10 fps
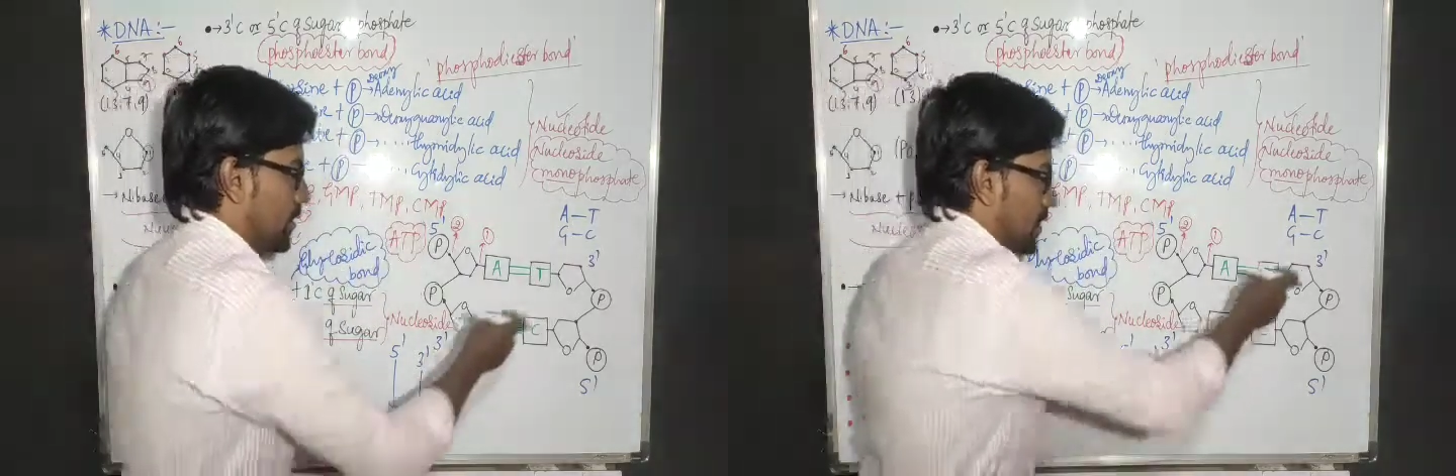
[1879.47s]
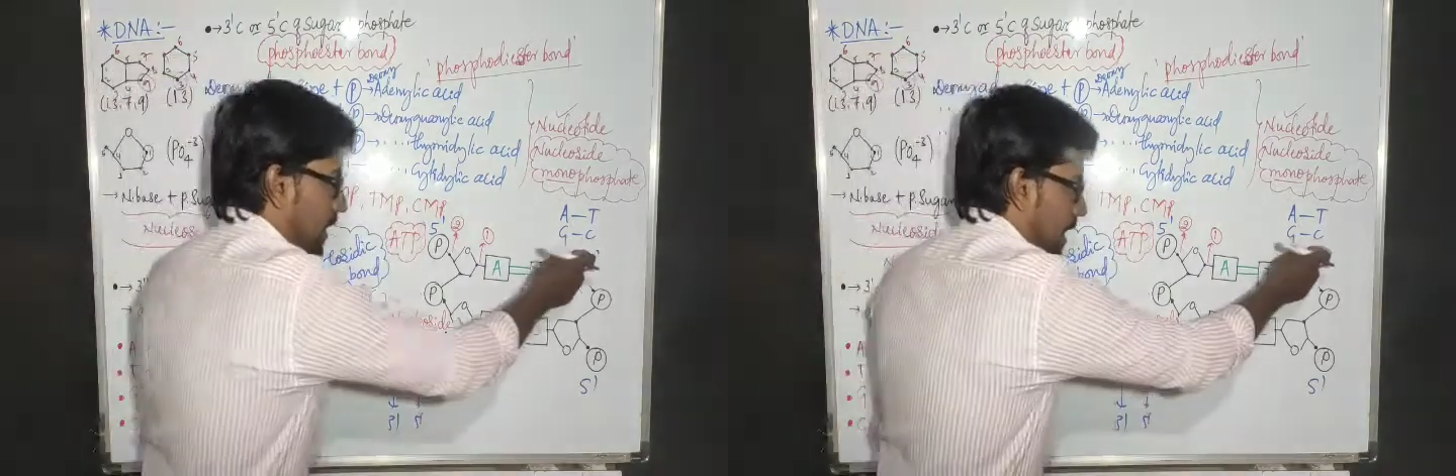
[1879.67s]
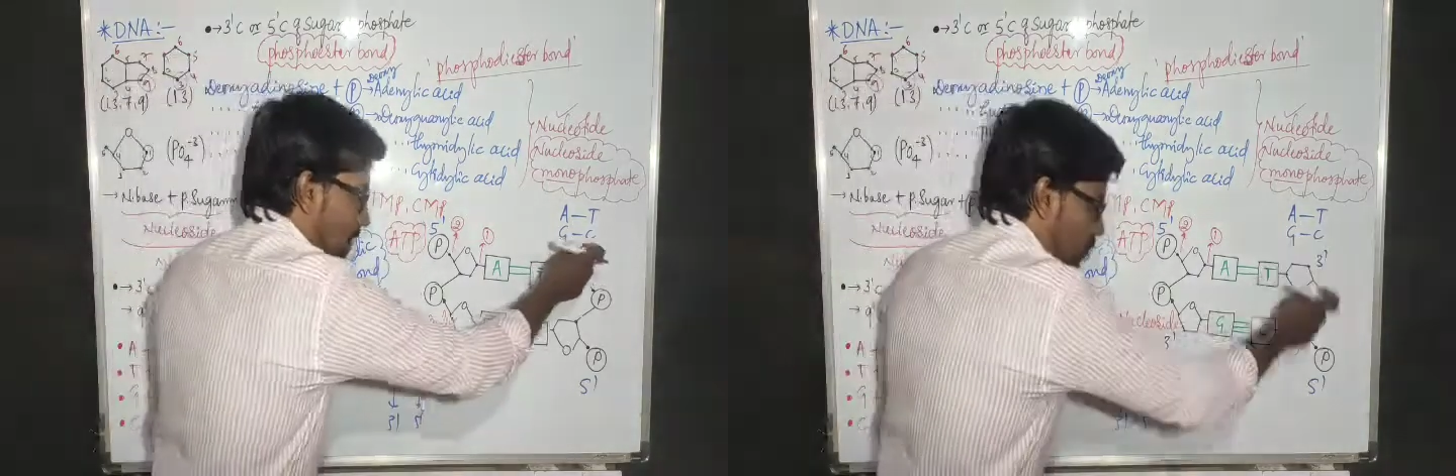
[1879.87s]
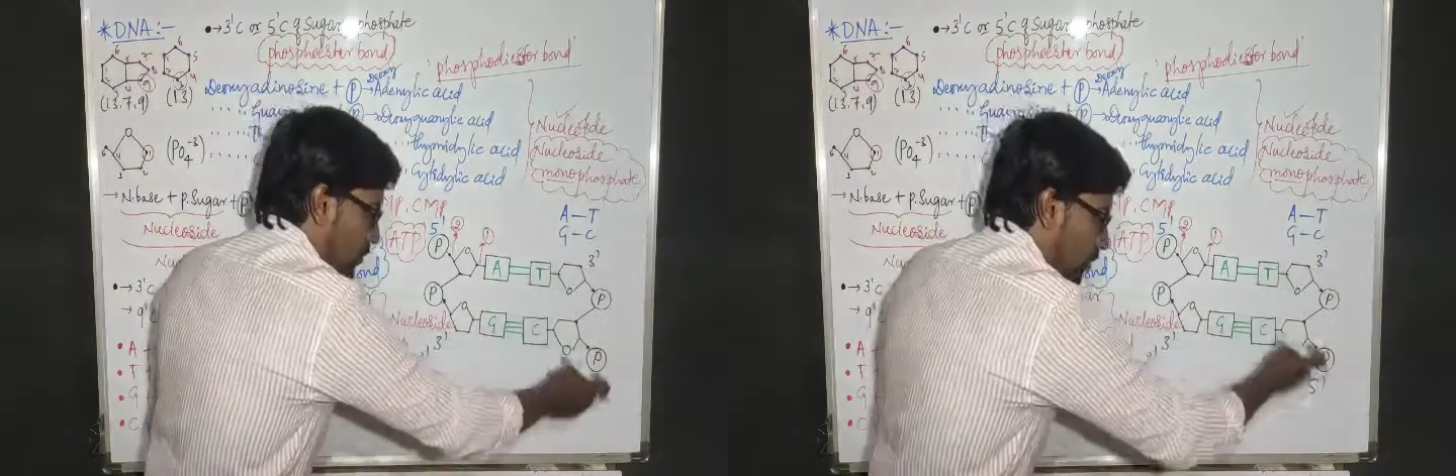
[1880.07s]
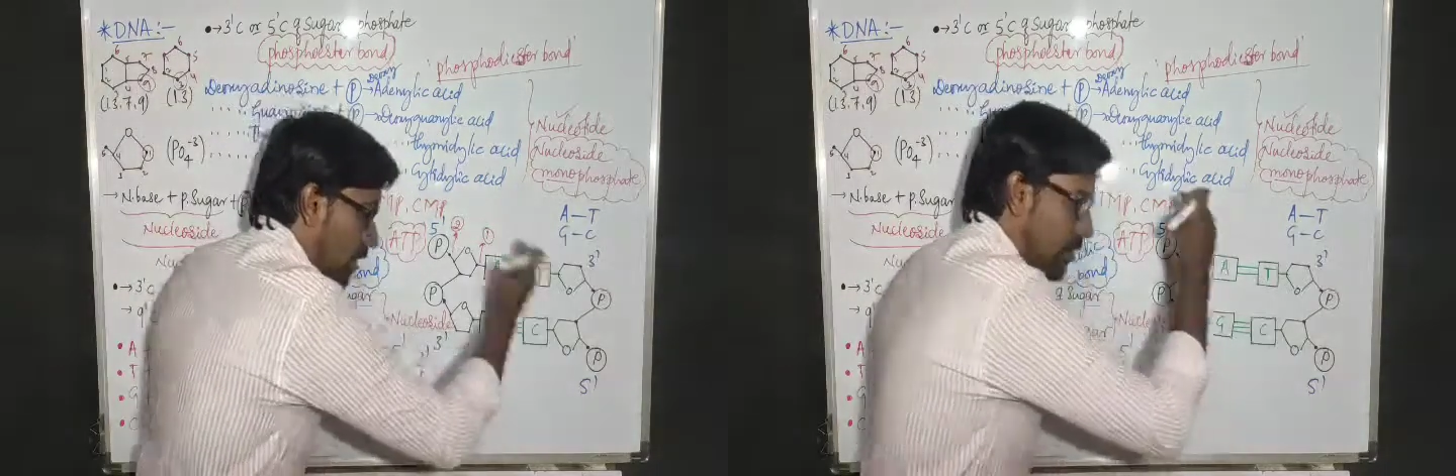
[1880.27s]
3 dash
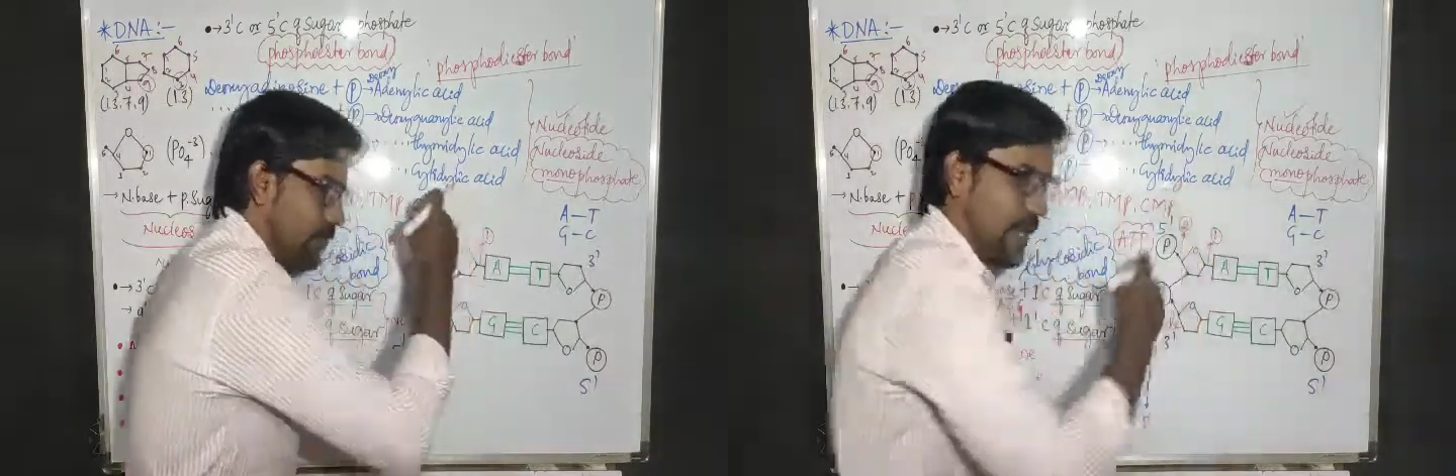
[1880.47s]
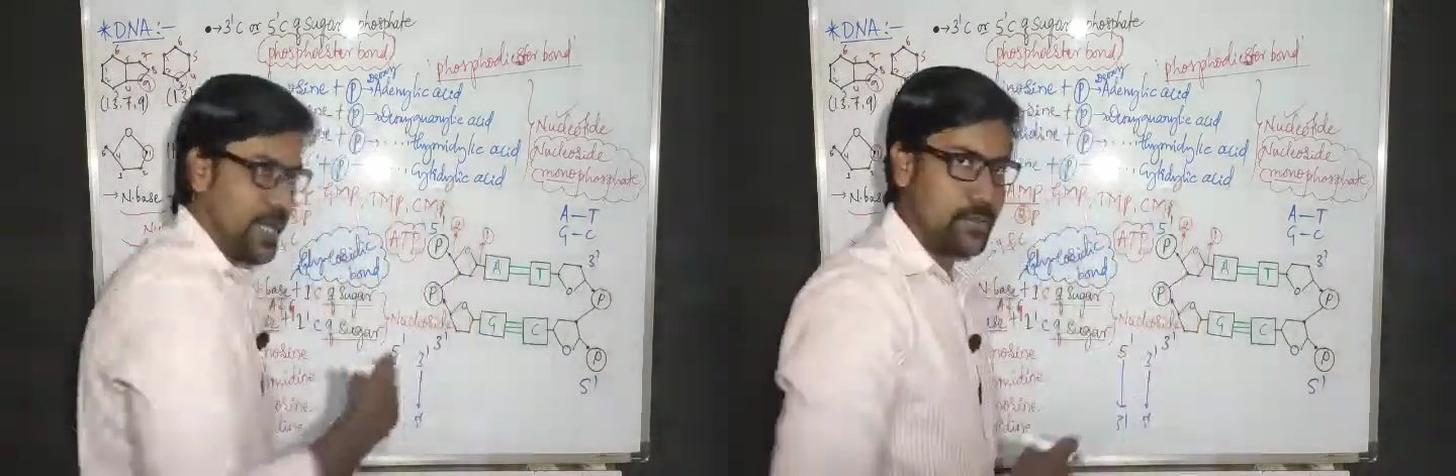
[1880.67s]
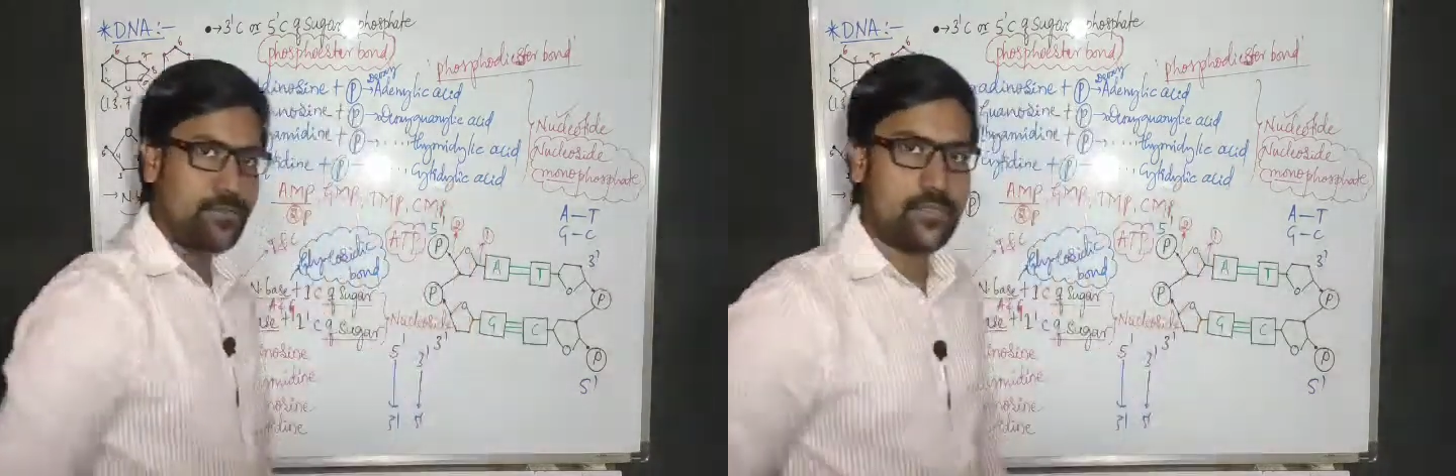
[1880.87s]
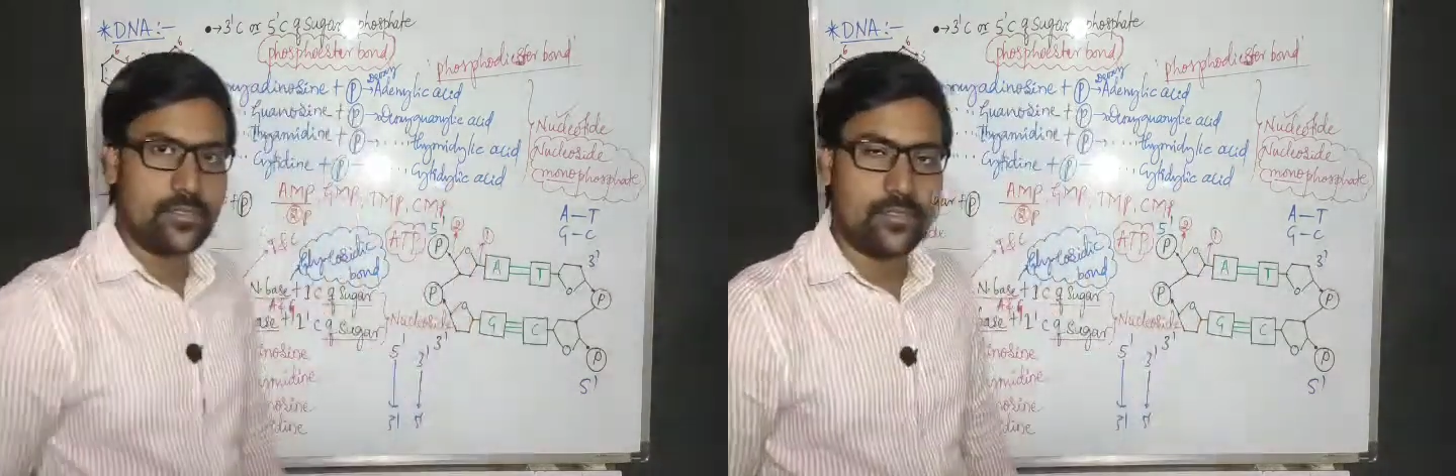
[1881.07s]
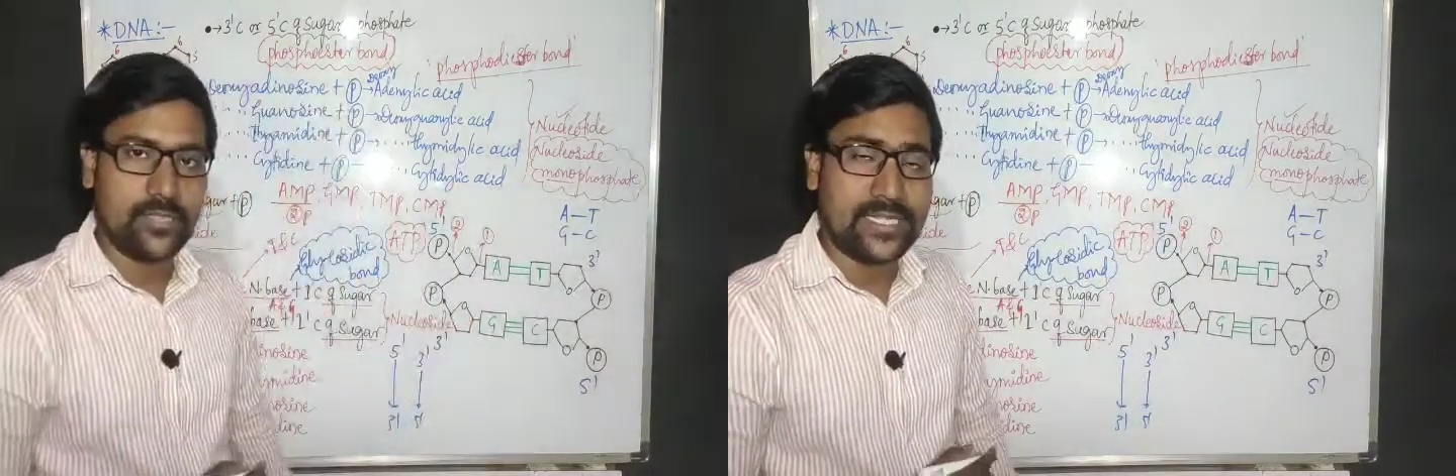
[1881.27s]
to 5 dash.
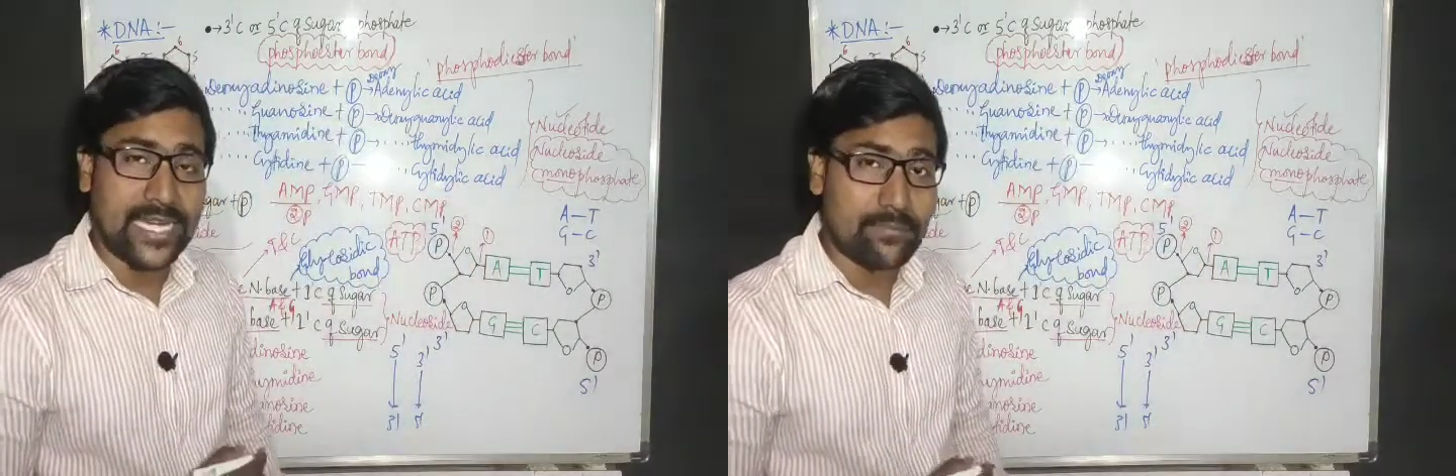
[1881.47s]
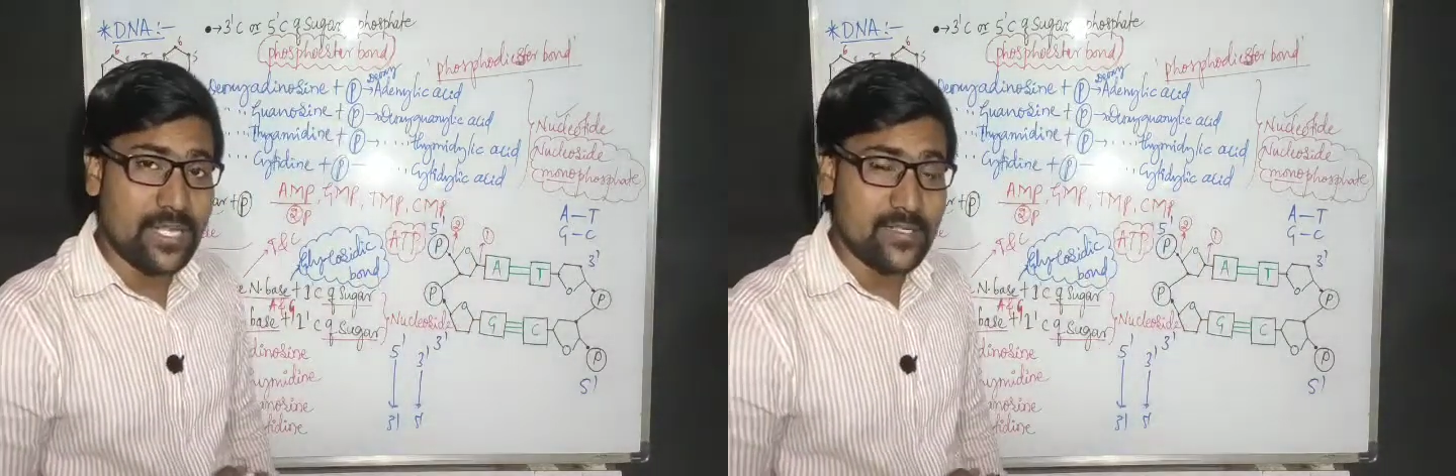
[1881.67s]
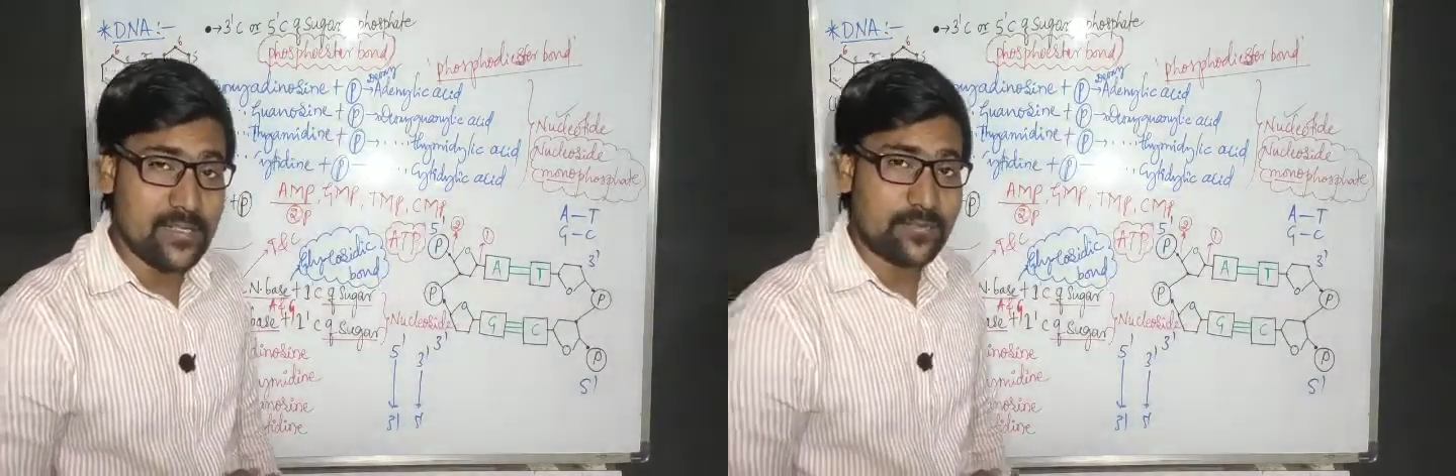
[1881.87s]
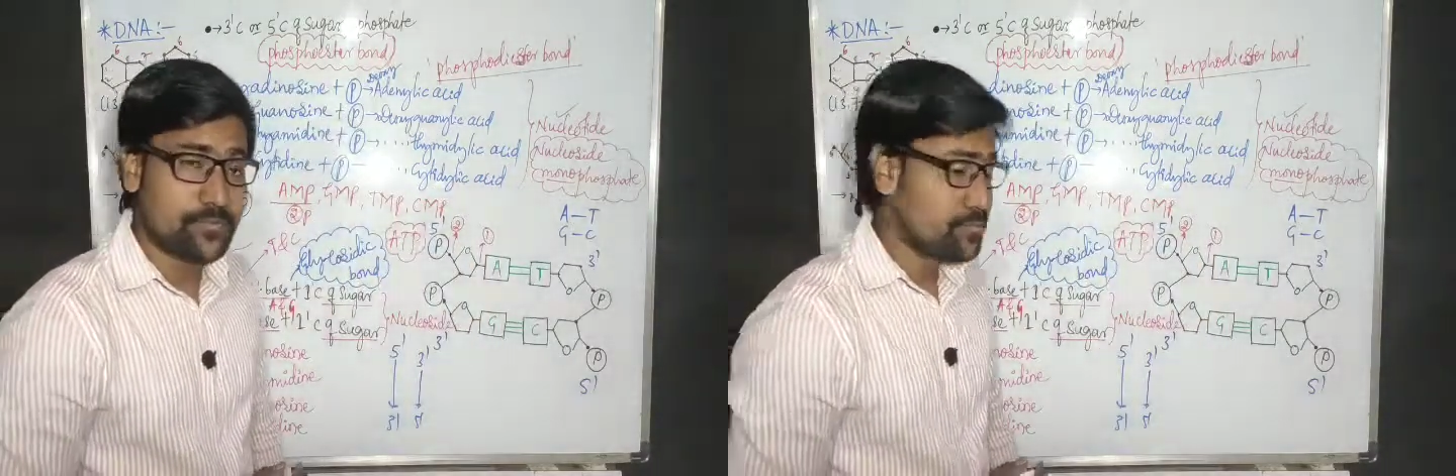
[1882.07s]
That means